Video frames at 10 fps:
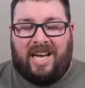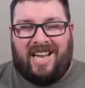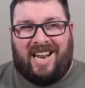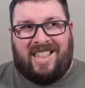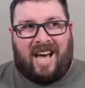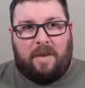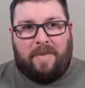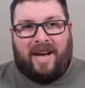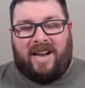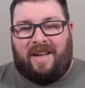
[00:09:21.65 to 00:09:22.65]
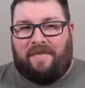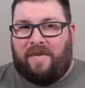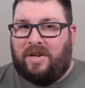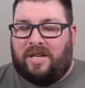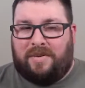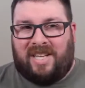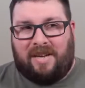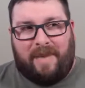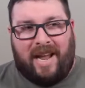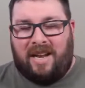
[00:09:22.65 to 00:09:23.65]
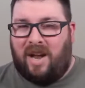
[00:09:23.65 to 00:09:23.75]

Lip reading: And I thought about it. And at first I was like, man,